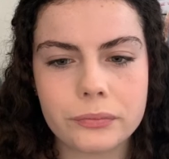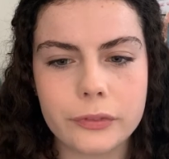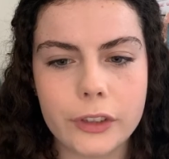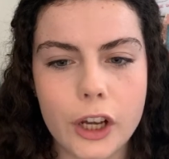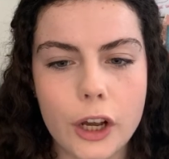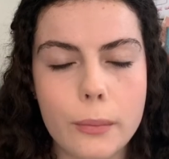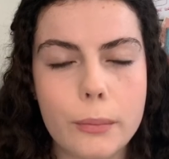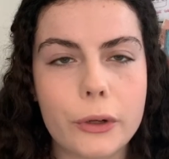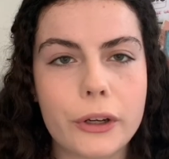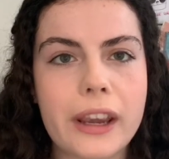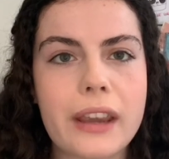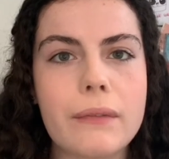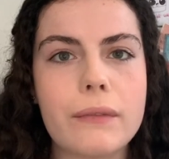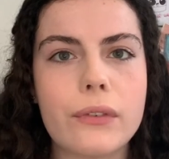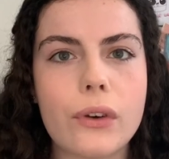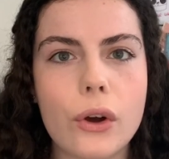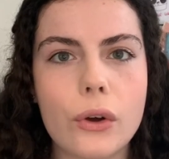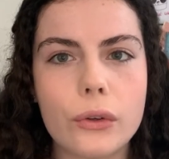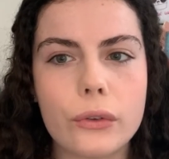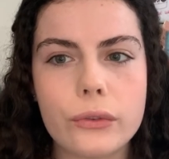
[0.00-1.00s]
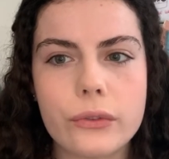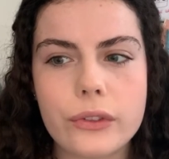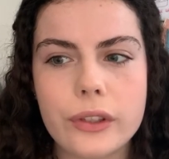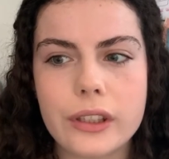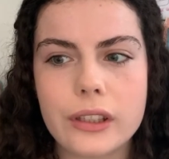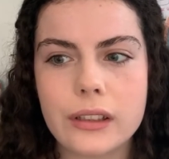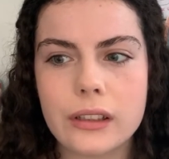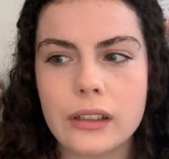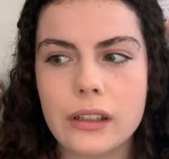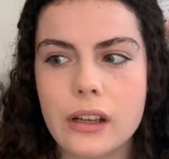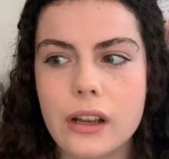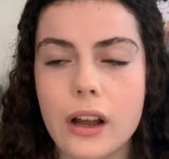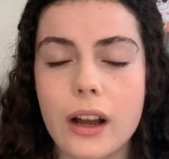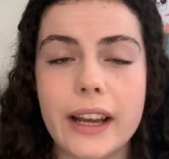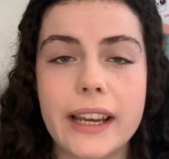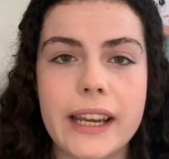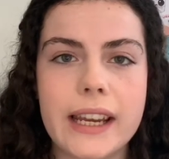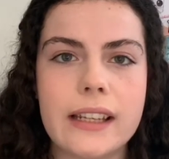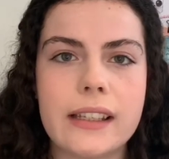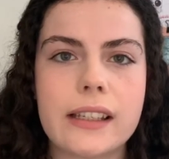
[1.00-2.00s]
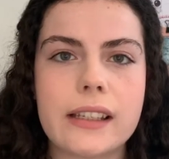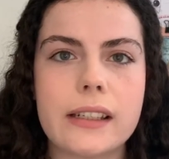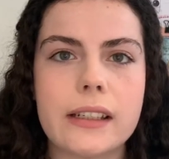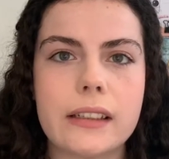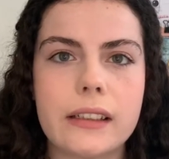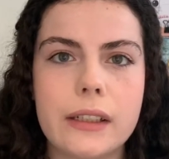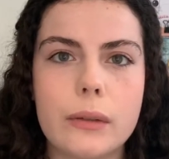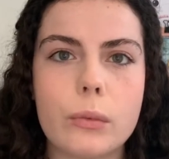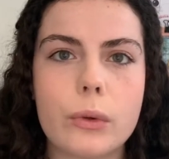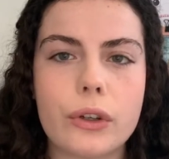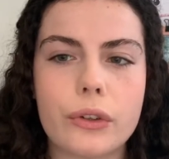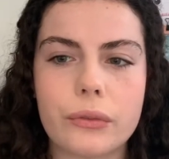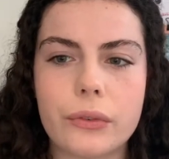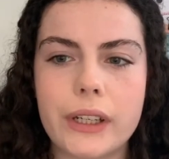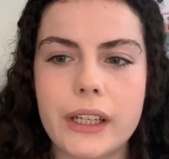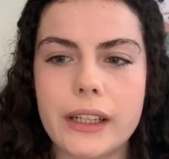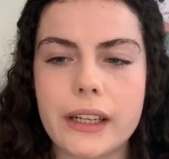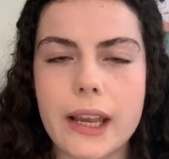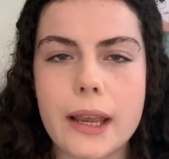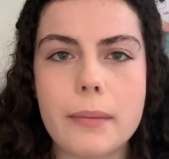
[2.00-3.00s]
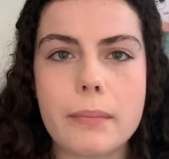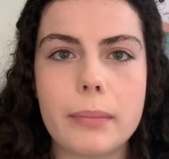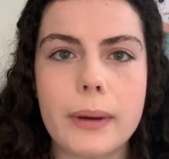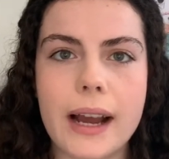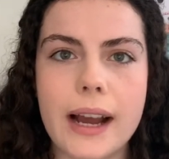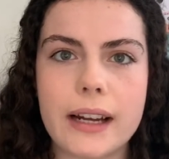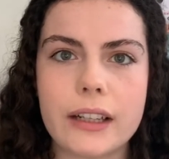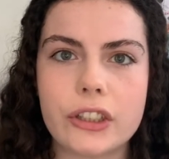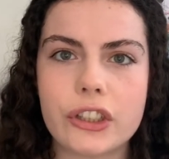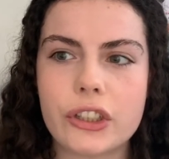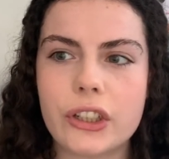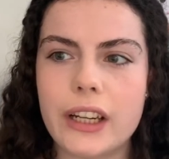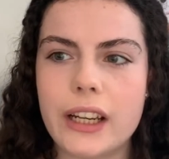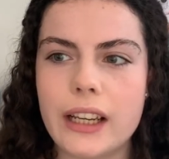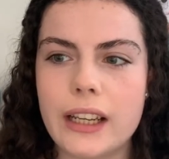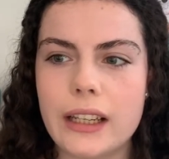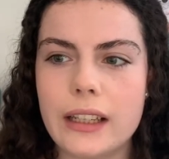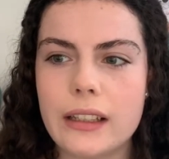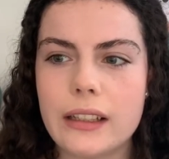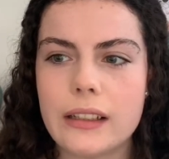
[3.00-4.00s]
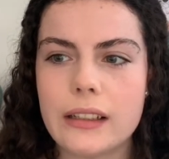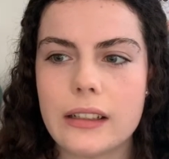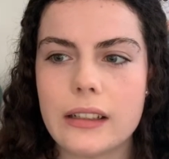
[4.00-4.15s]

a book involves, I instantly want to read it, but actually